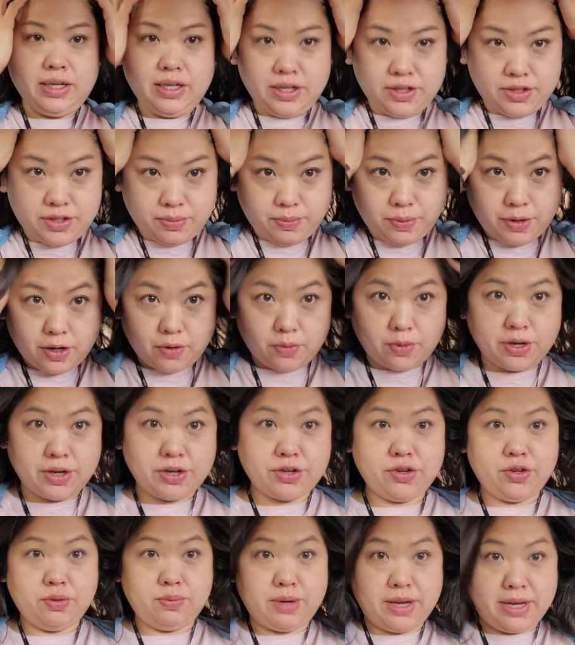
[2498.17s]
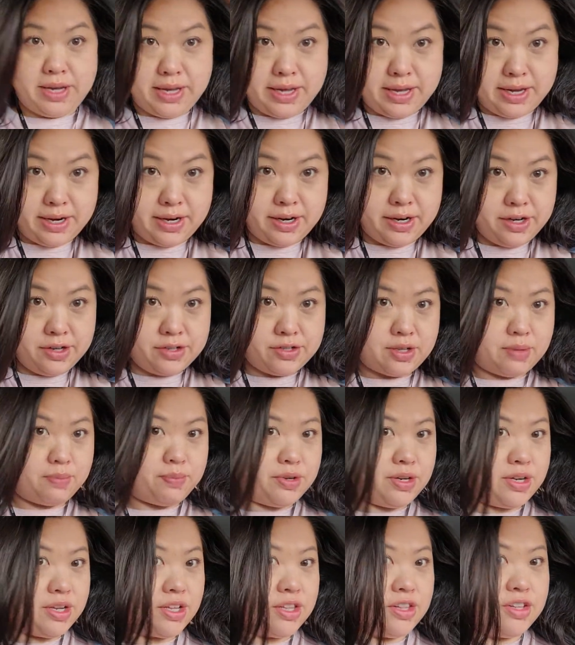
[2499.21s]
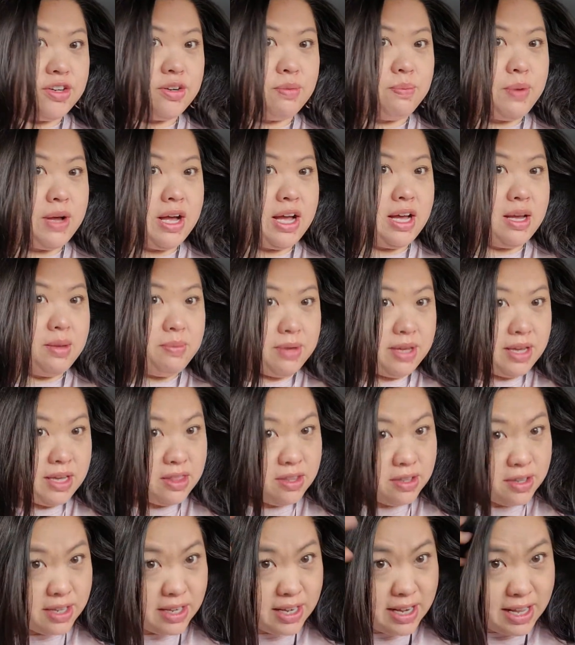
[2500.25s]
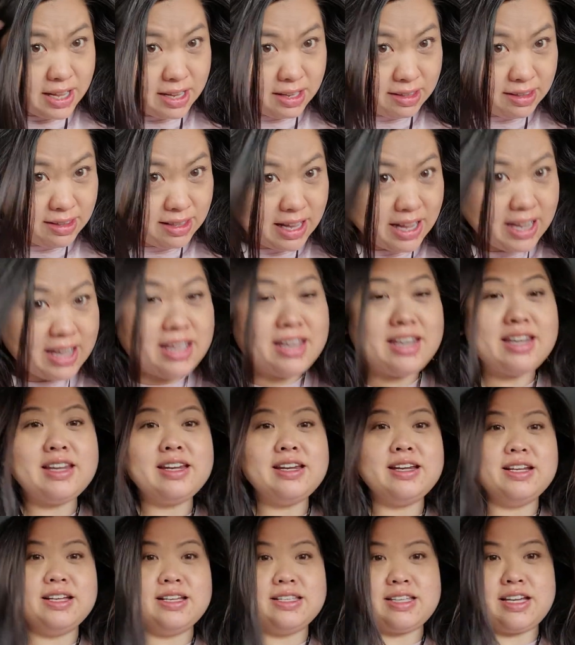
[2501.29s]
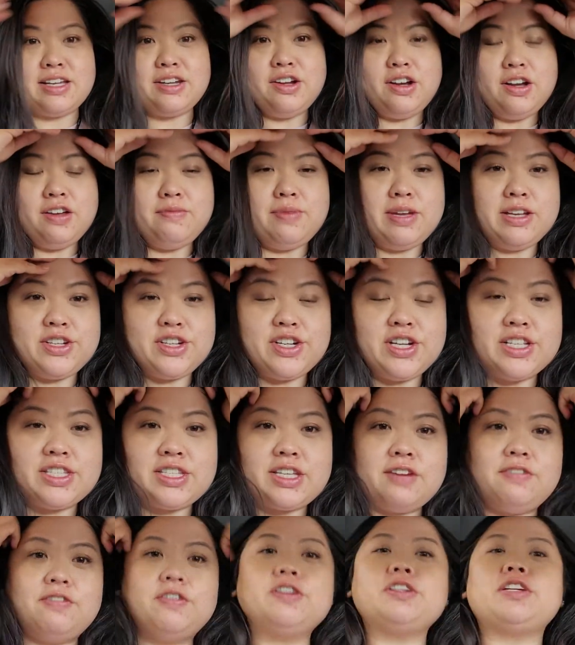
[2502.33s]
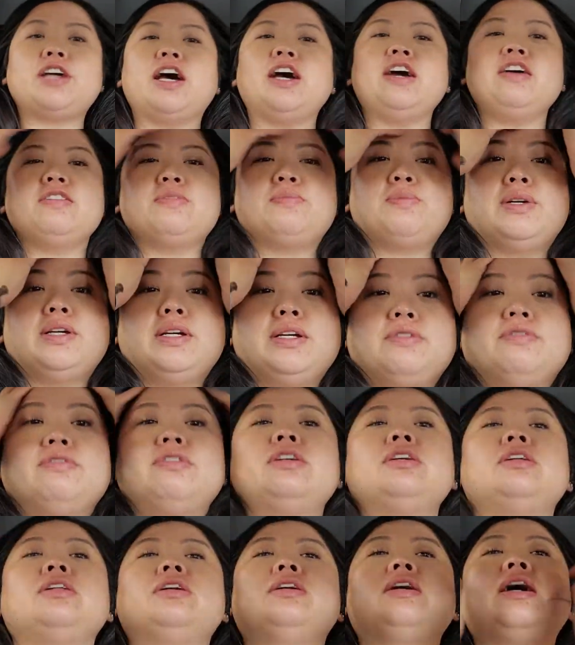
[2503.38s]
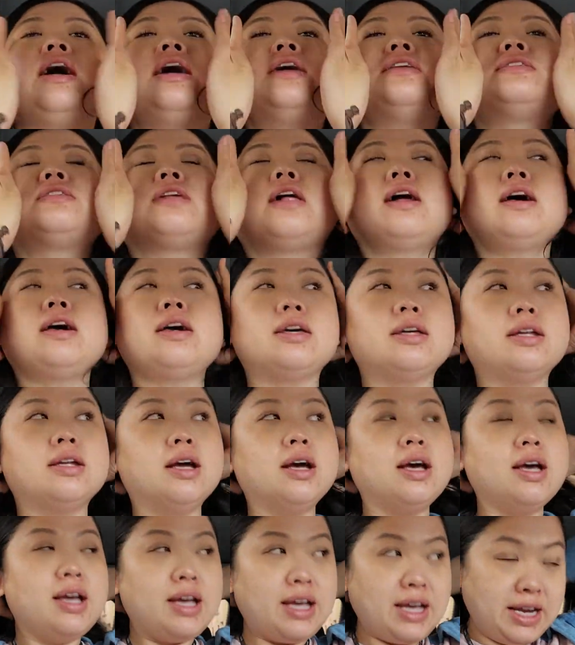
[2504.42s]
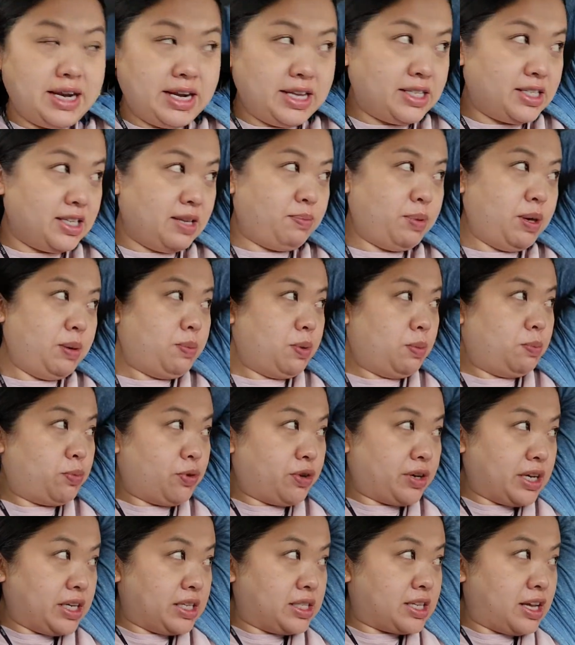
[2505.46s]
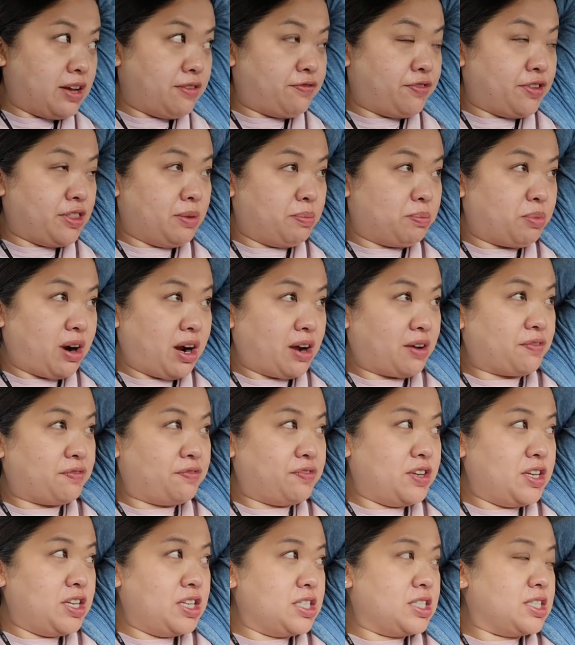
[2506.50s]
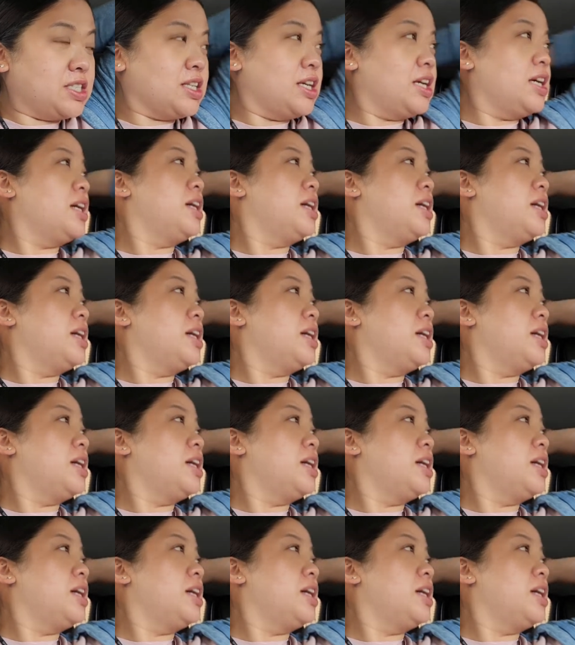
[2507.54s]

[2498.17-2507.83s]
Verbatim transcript: Here's the part where I do my hair. So I'm putting a little pomade. Look at how light it is. I know I mentioned it several times, but it really has lightened. And I see people bringing stuff for the breakfast.